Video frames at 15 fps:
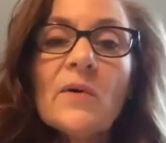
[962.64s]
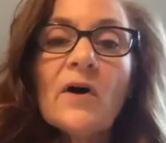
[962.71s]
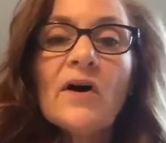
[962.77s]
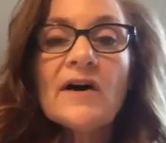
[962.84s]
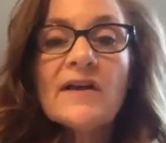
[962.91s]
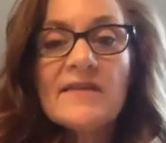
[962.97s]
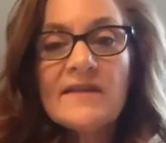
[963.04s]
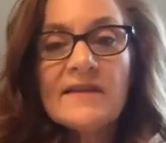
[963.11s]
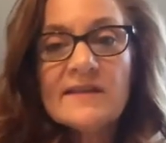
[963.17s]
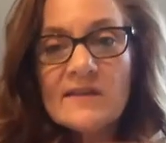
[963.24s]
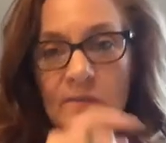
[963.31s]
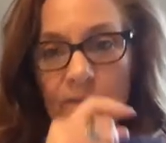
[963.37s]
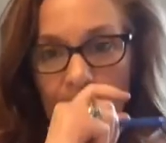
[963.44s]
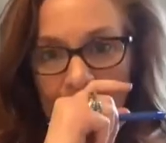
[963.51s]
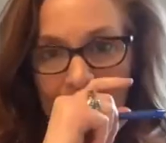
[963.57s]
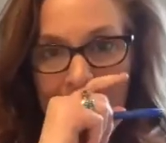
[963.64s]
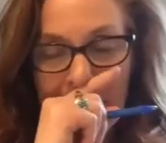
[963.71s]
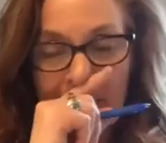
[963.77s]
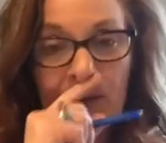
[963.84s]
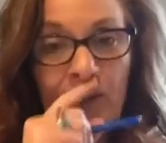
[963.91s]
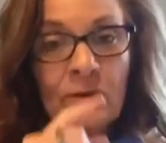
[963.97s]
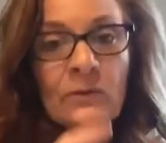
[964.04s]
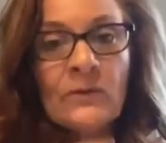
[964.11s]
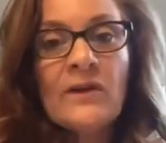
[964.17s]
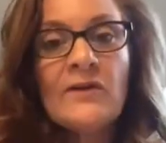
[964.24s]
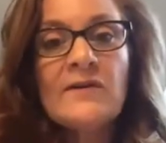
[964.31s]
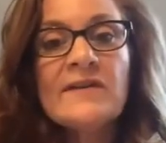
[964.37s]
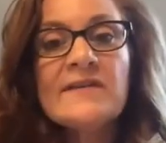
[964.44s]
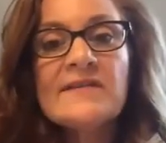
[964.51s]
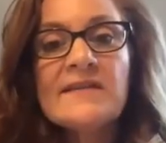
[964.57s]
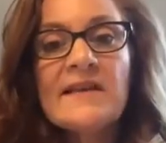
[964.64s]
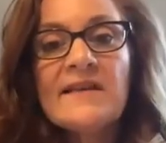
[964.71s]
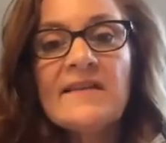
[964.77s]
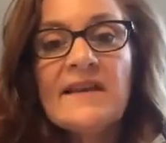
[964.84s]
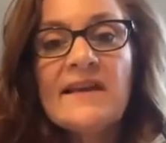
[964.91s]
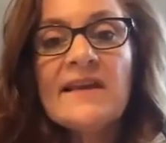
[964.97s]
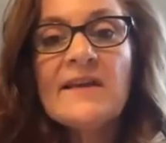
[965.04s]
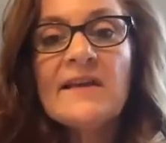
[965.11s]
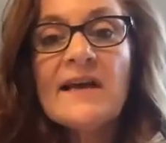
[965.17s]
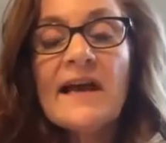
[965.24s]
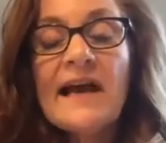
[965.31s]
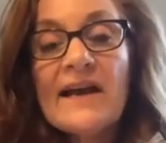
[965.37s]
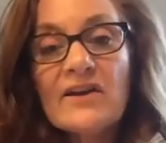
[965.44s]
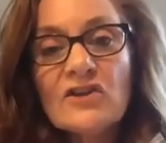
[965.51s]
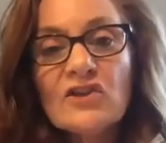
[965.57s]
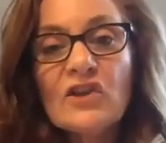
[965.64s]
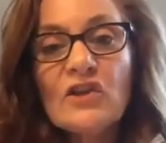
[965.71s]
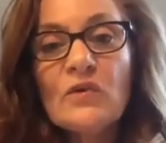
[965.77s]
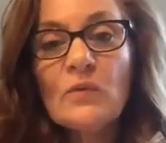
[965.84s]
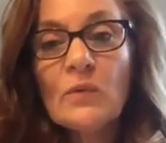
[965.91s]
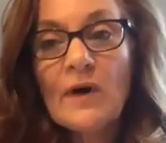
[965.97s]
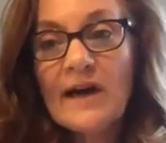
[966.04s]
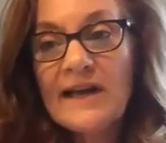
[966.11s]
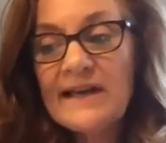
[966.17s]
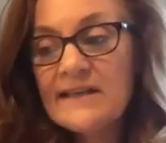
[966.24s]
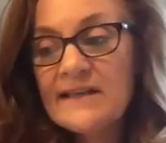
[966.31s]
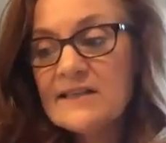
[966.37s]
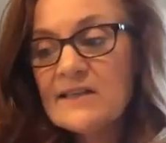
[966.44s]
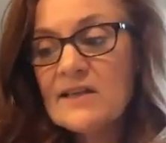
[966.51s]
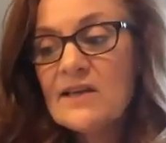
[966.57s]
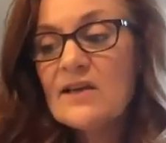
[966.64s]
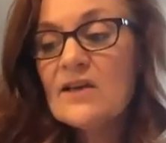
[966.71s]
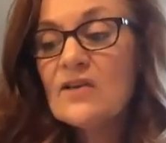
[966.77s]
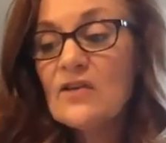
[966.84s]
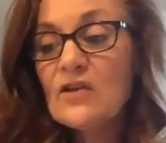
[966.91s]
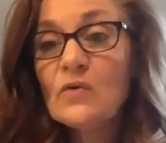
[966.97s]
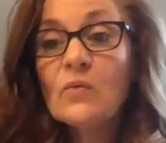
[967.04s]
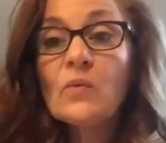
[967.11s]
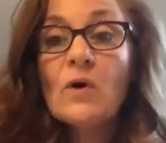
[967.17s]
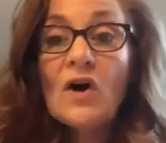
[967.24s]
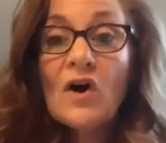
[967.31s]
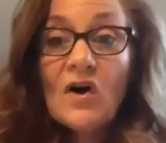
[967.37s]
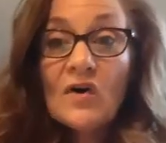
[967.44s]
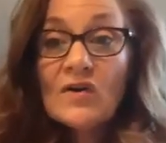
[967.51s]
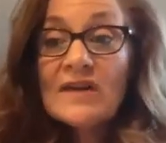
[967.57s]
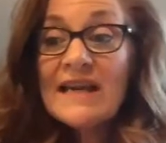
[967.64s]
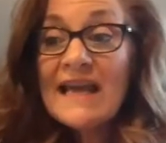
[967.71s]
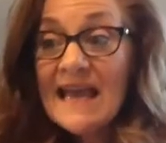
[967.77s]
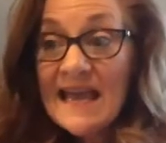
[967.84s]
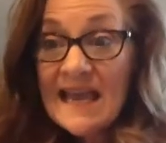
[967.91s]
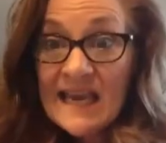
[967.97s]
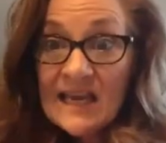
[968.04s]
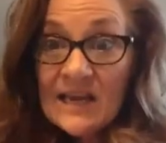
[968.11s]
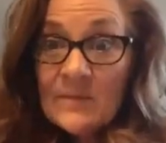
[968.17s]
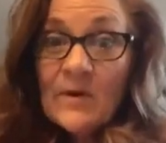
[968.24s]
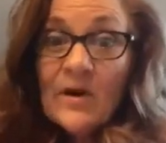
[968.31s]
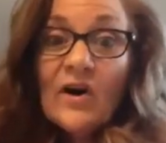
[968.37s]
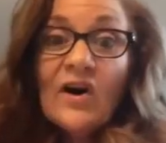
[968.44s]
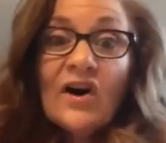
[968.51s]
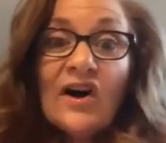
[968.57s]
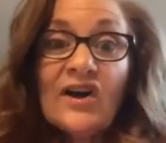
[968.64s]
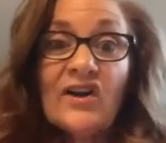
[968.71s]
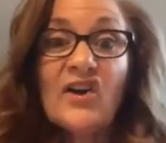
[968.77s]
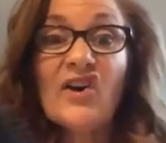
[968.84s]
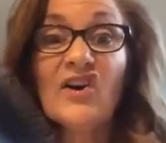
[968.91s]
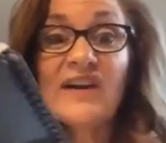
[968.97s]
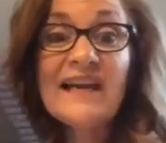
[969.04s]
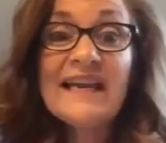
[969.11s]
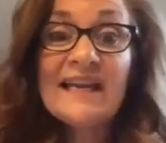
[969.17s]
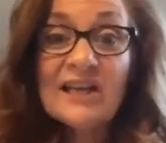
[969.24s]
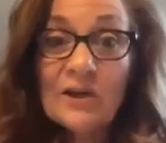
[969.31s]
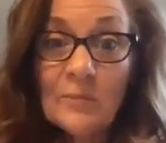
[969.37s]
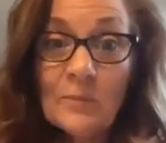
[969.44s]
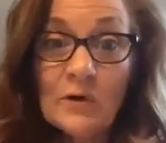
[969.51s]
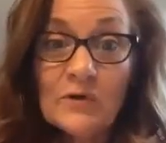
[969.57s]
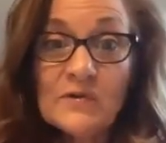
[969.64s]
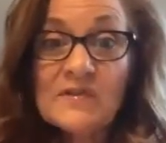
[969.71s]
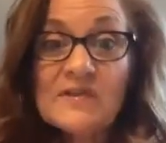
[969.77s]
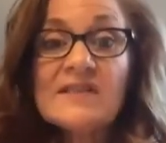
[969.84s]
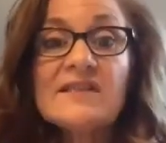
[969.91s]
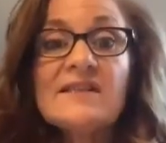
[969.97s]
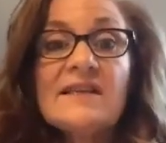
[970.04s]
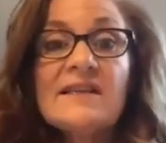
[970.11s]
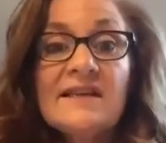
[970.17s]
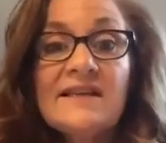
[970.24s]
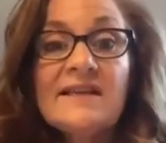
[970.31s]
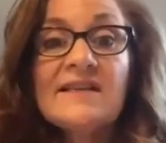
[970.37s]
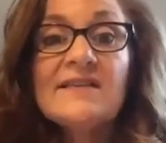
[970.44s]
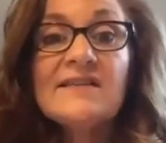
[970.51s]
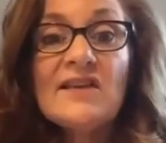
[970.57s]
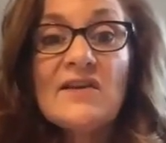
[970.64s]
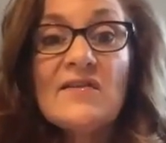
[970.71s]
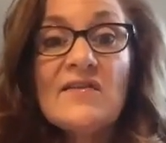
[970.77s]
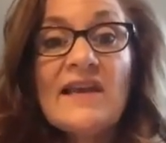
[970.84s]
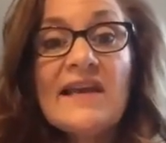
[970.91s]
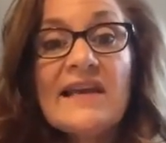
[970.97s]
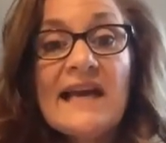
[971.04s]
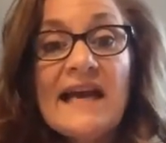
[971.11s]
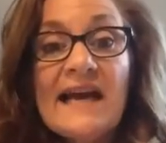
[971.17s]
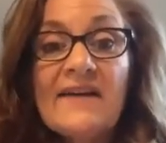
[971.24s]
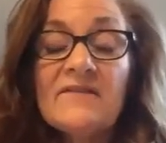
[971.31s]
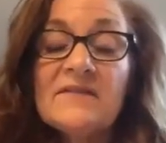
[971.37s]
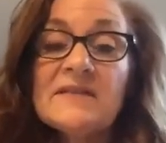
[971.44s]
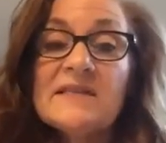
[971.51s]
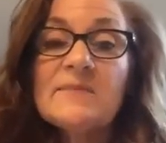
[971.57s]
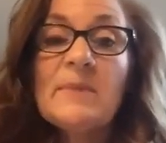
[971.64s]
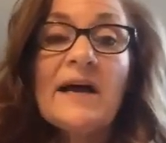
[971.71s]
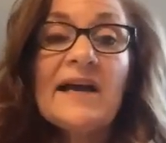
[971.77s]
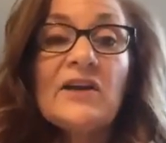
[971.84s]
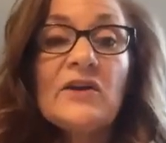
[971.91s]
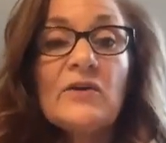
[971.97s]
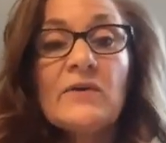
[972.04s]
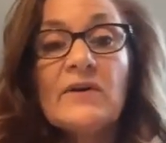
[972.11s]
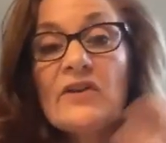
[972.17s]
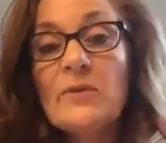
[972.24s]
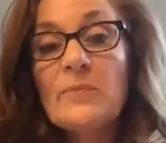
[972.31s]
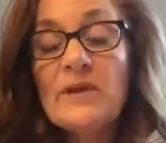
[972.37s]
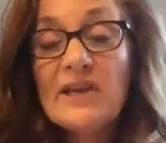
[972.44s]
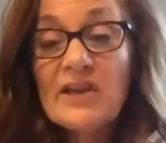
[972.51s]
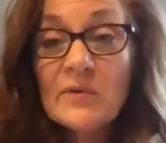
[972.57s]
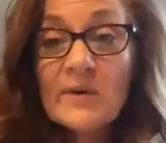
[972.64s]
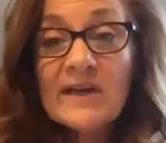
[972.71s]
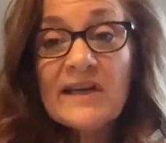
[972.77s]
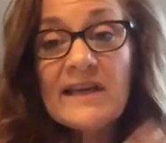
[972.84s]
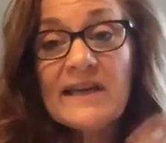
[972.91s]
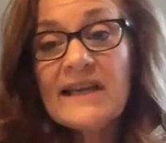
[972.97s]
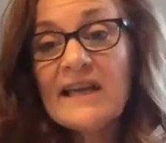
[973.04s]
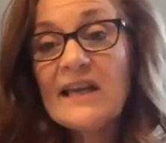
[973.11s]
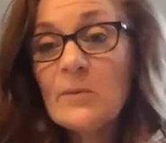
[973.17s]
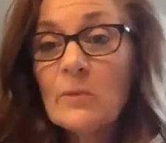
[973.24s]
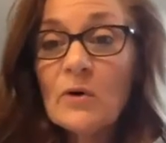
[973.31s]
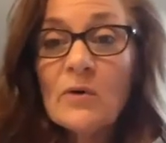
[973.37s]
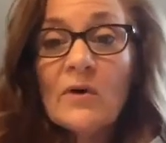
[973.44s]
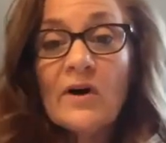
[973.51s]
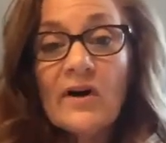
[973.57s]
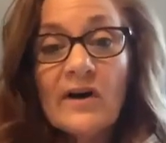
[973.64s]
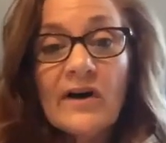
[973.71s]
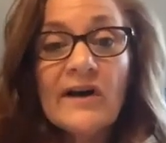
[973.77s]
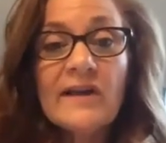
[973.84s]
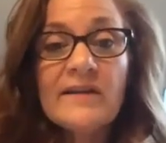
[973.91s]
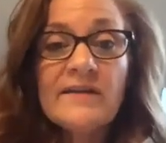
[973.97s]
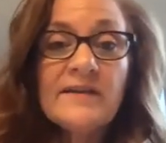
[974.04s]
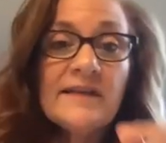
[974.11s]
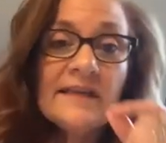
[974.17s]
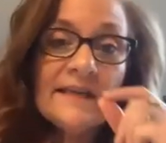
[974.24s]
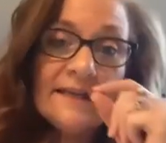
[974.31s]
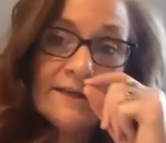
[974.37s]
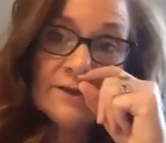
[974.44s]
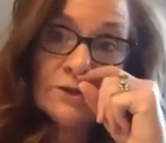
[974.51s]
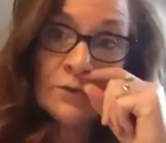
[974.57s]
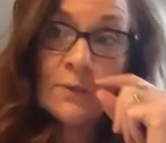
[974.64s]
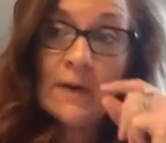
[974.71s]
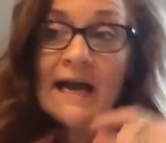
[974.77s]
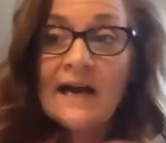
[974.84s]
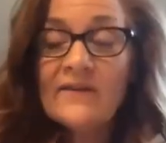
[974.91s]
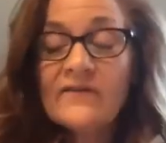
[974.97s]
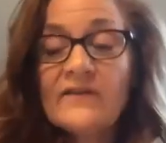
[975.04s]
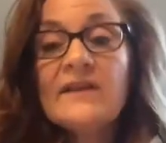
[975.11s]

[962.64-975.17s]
on this one, you'll notice that they actually write the wrong name on our animals. So they have spider on the penguin and camel on the giraffe.